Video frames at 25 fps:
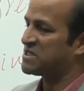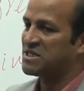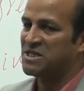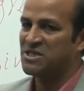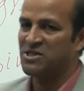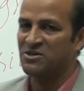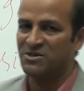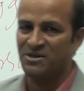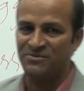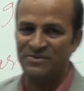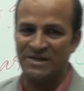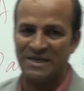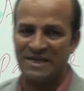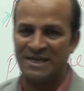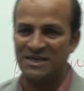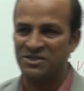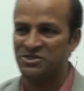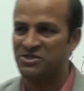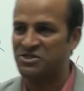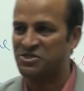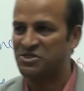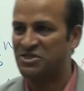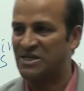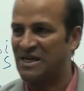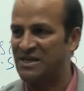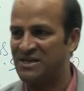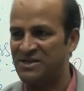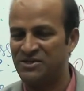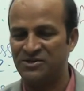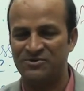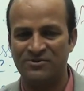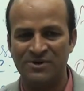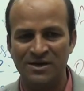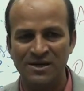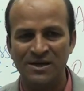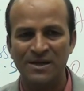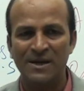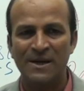communication style in
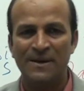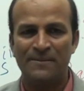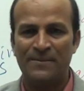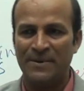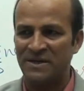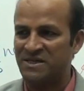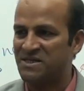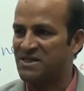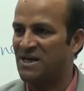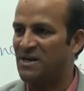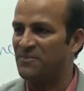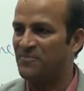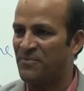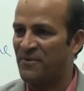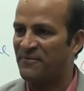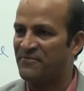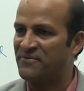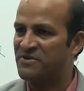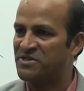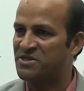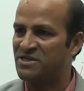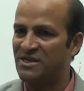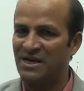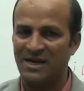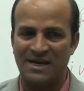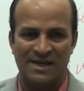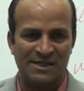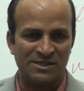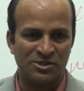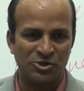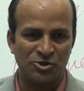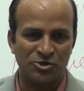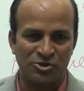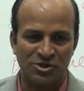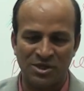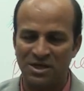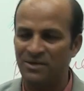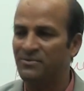your personal, professional and
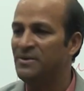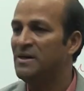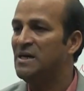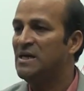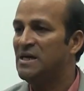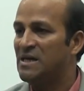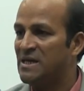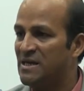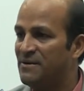social life.